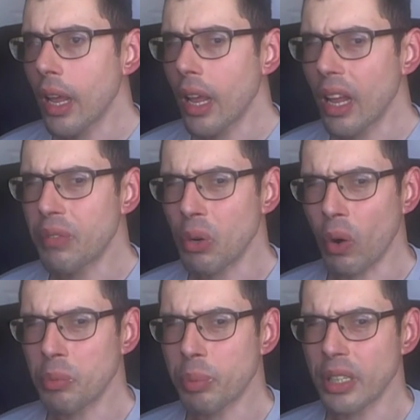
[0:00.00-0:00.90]
If you
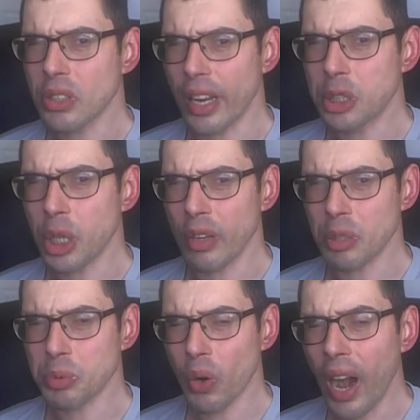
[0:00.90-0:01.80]
would, please like, share, and
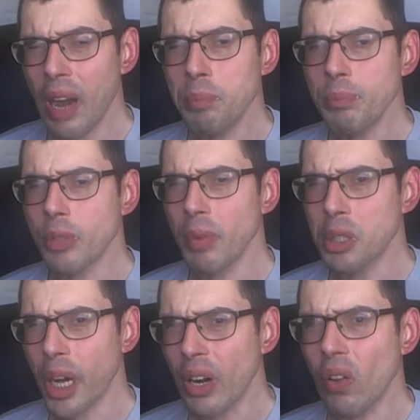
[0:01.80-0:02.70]
subscribe to my
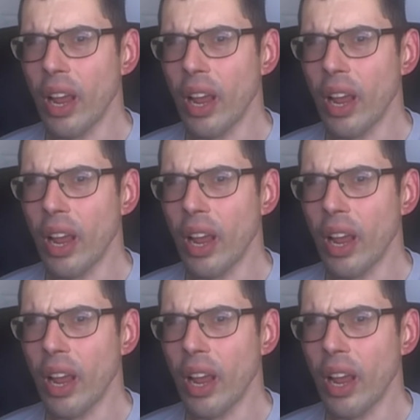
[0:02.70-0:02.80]
channel.